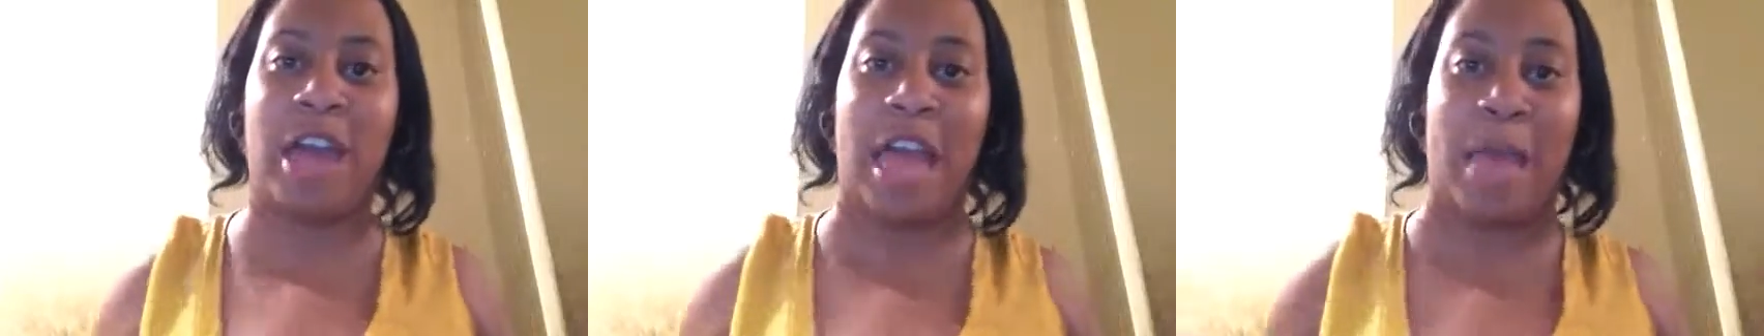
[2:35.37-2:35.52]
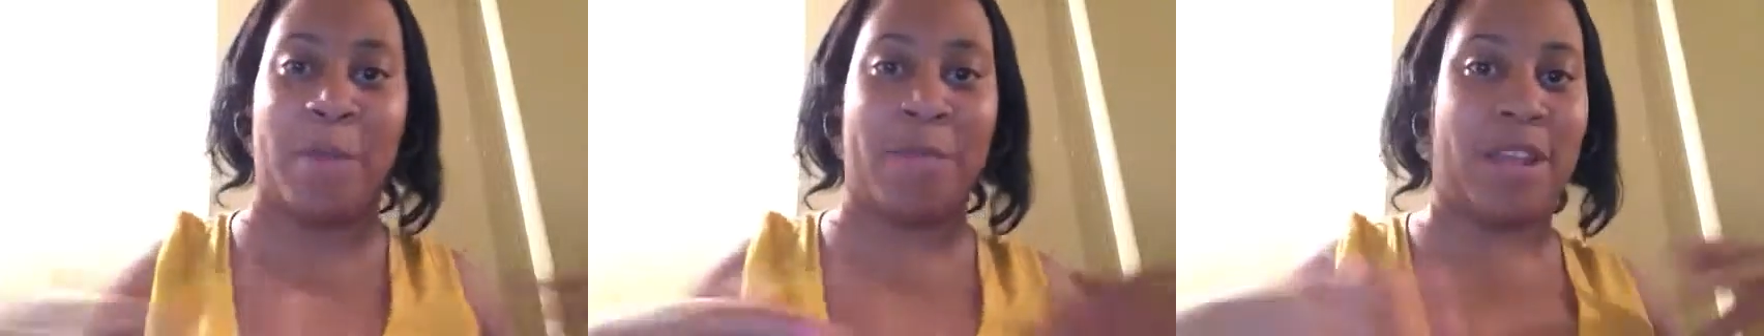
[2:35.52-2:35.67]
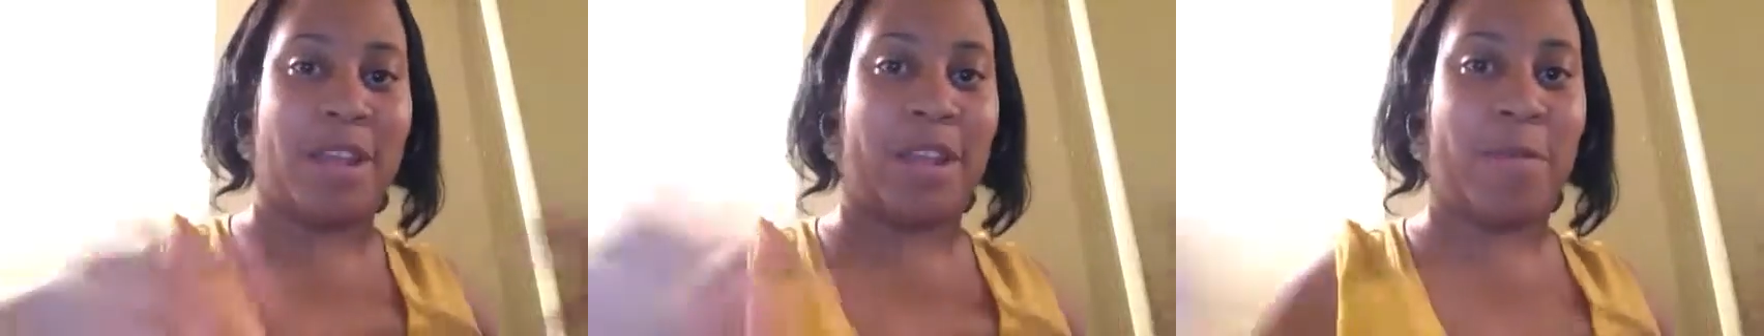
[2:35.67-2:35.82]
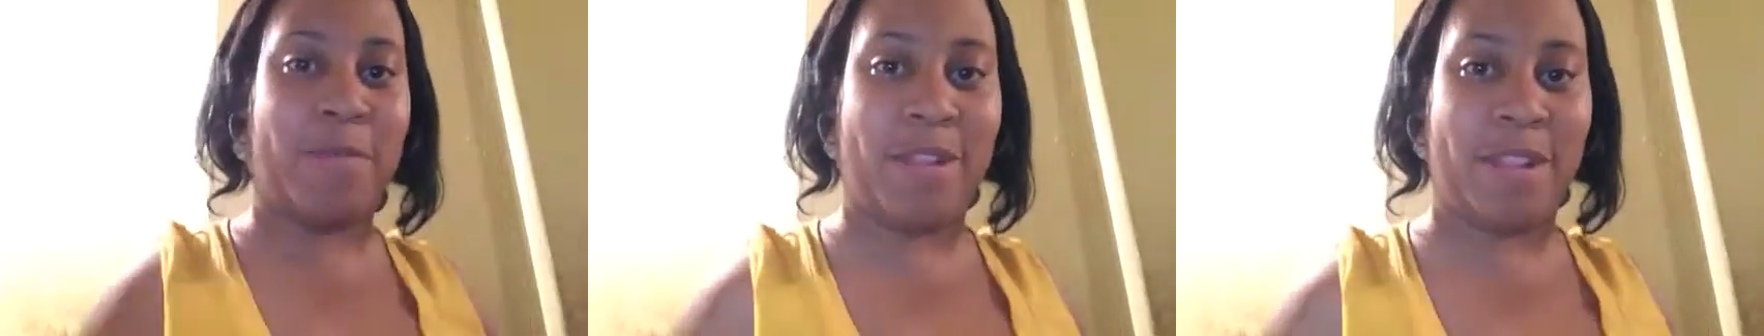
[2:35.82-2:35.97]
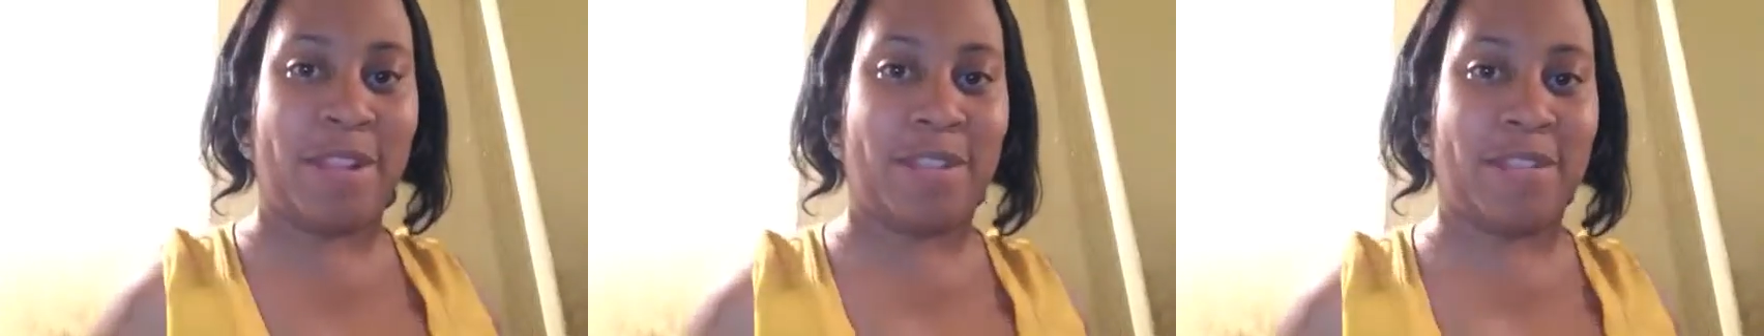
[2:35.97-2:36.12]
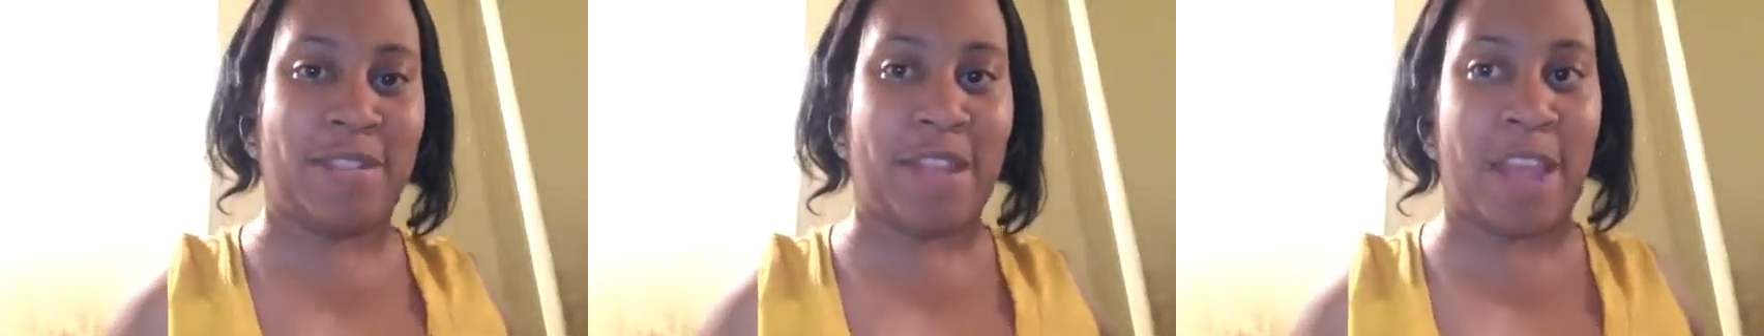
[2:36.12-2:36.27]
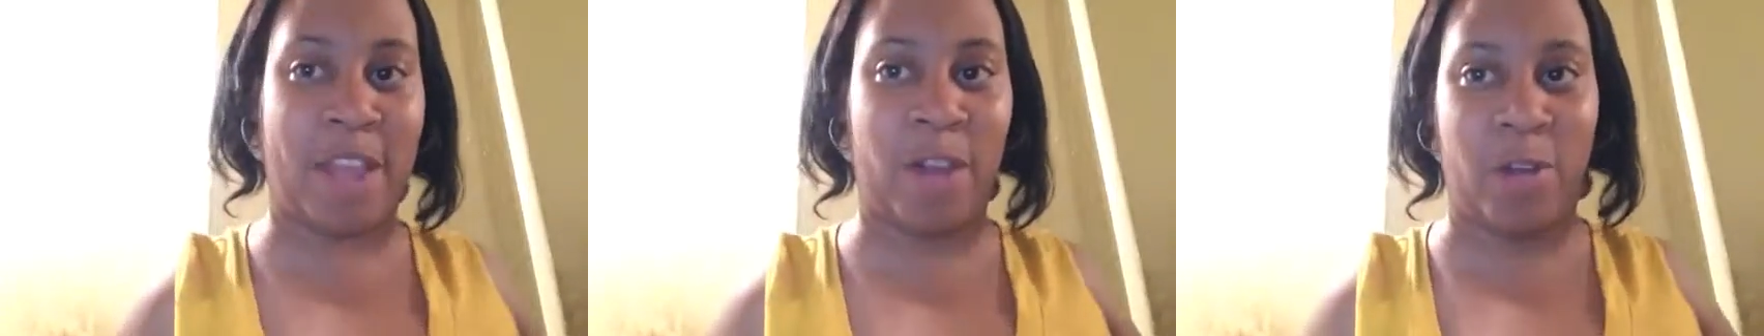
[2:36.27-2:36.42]
happy
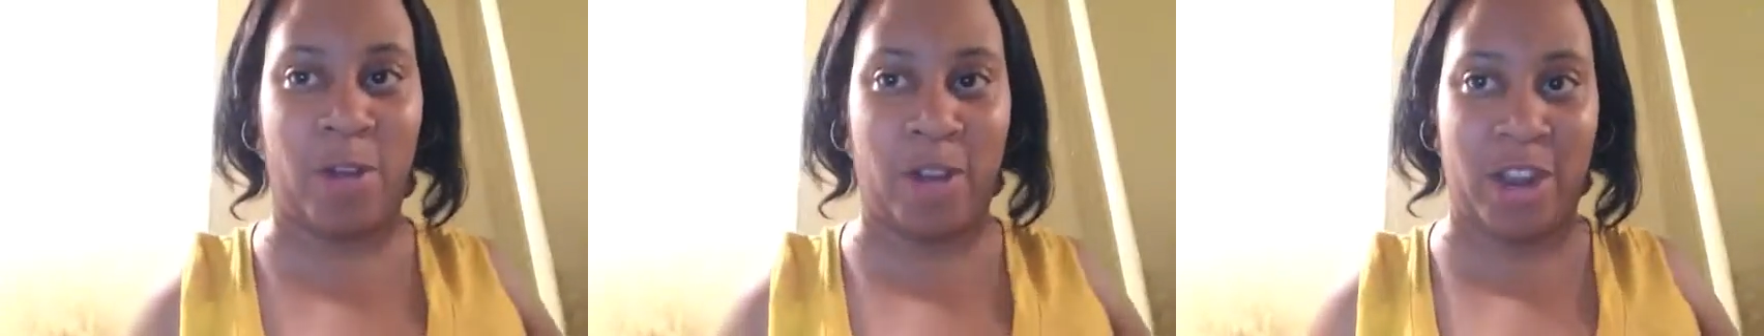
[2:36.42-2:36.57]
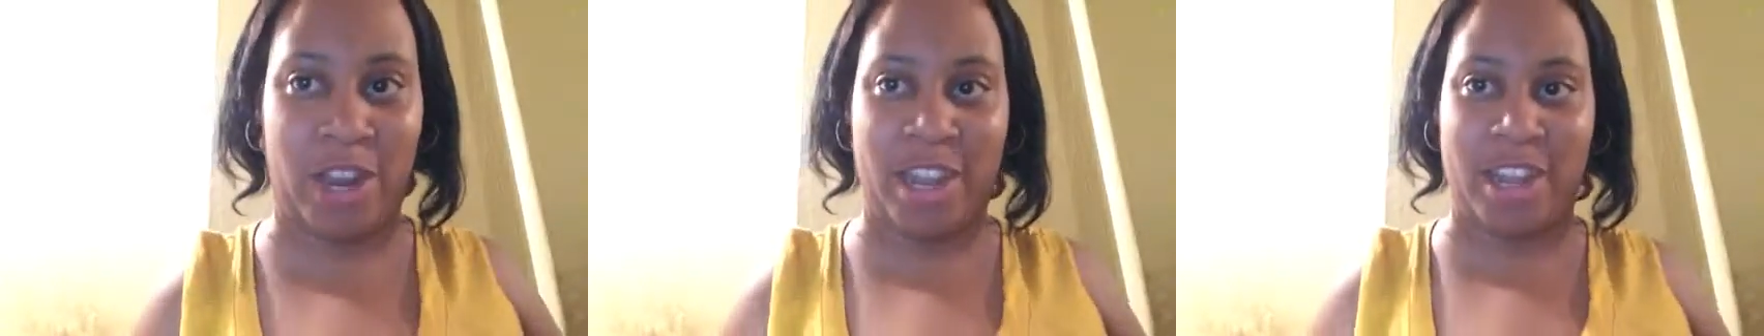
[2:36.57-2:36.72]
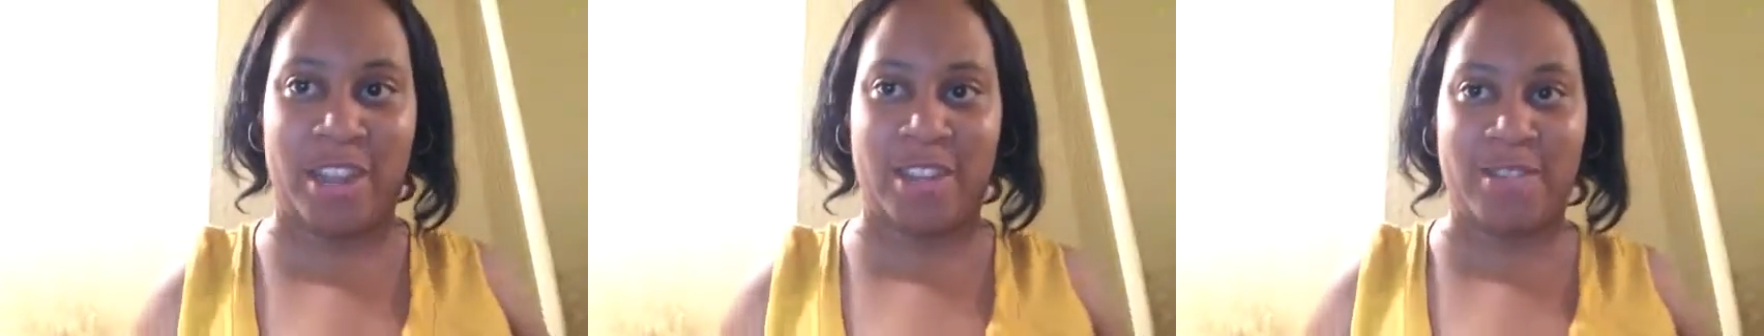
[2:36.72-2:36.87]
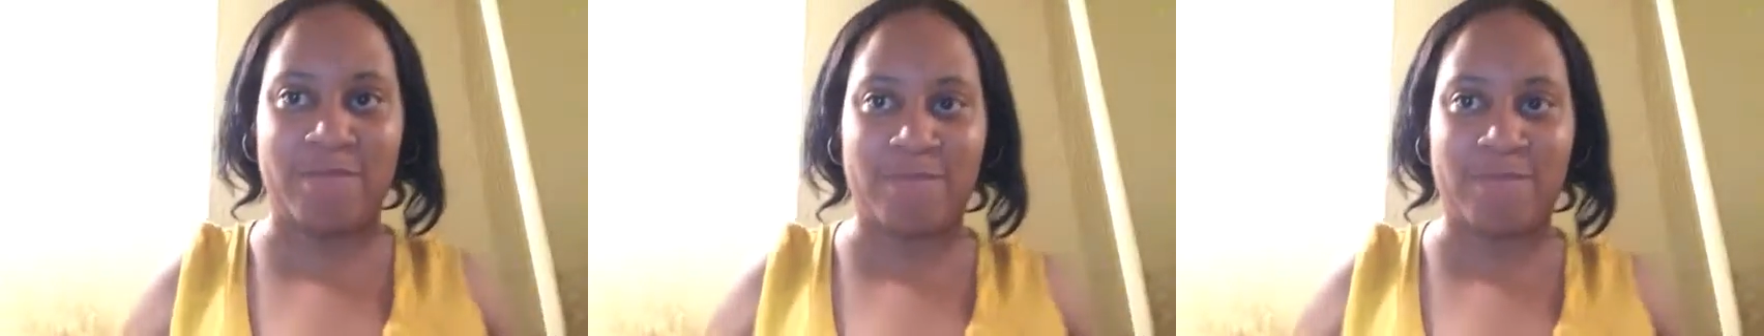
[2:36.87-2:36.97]
Independence Day early.